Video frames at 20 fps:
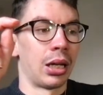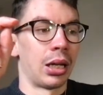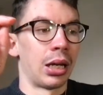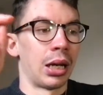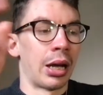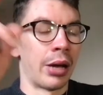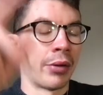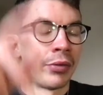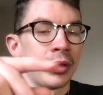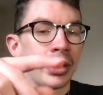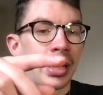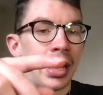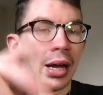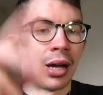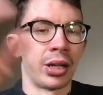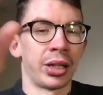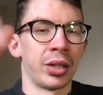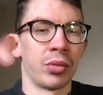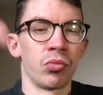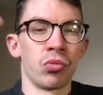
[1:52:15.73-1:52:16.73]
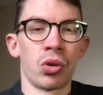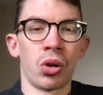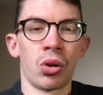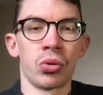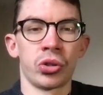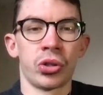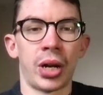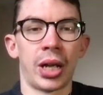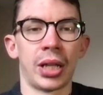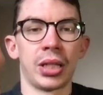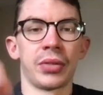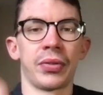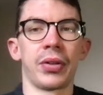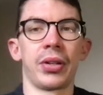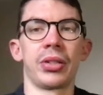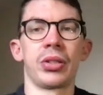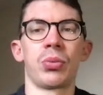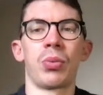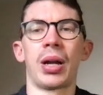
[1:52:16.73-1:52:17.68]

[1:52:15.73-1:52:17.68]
after that I can roll transfers.